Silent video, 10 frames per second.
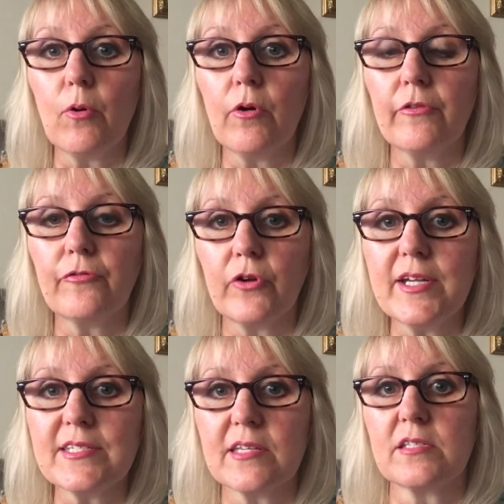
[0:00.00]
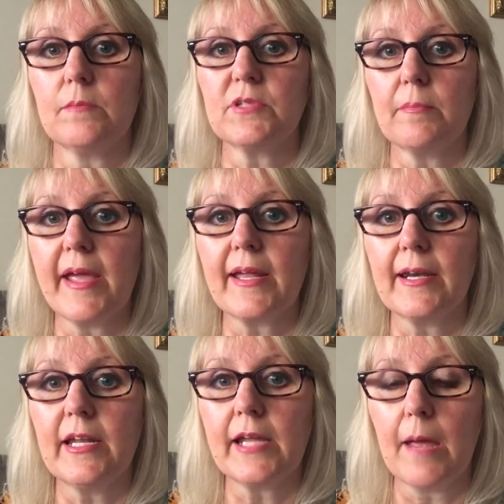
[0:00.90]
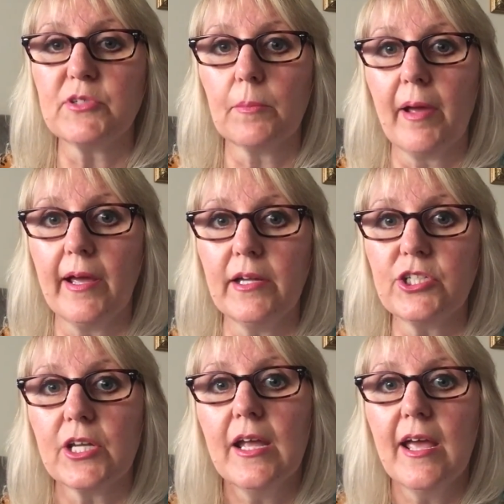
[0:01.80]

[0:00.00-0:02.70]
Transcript: or a free system to make a lead capture page,